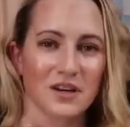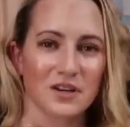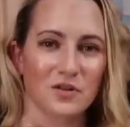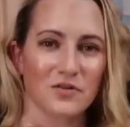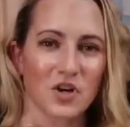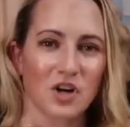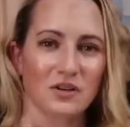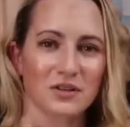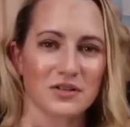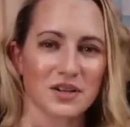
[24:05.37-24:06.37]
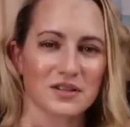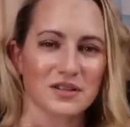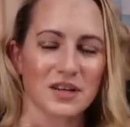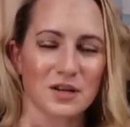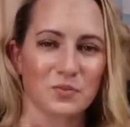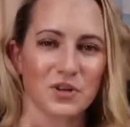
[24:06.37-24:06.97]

And overall, it doesn't tend to